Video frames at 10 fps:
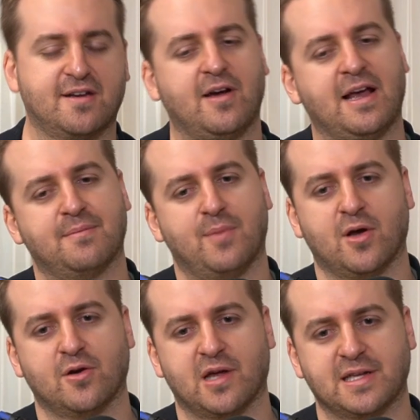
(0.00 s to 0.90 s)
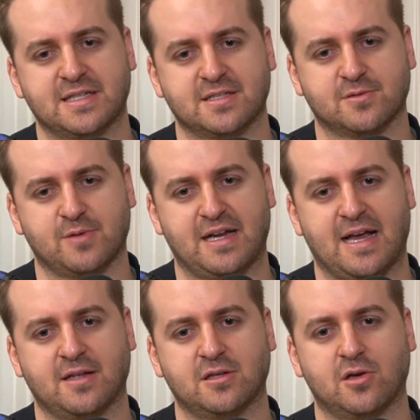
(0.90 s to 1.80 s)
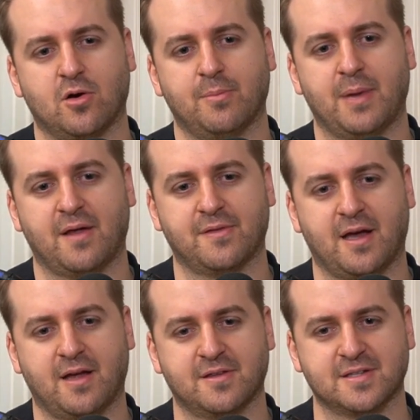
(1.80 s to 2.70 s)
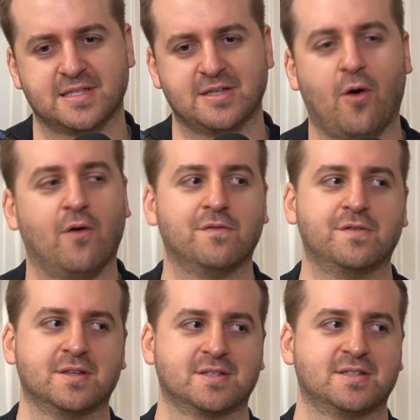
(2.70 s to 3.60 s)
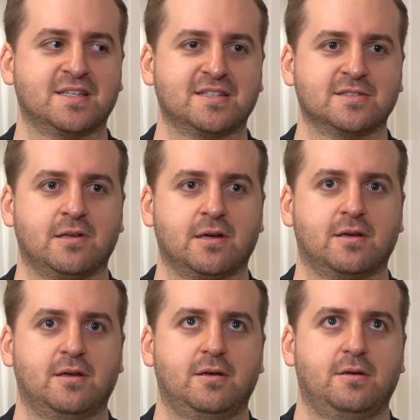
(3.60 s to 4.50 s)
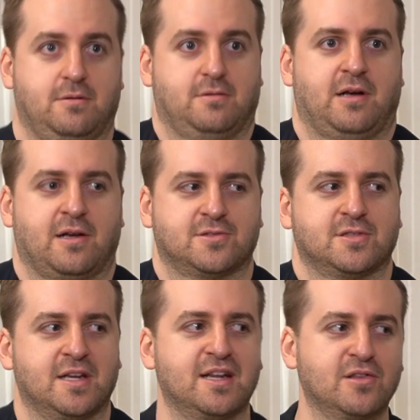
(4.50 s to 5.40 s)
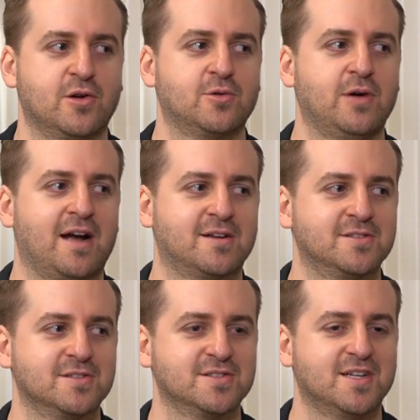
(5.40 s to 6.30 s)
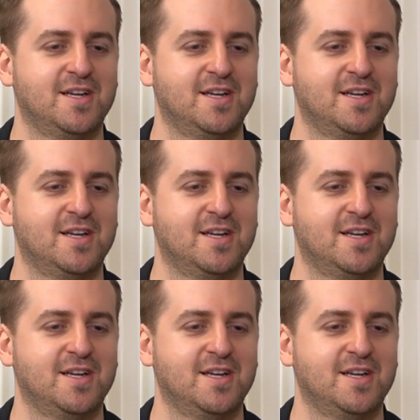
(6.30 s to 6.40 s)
And I had my own ideas around how you go about that. There's the obvious things like actually getting local actors.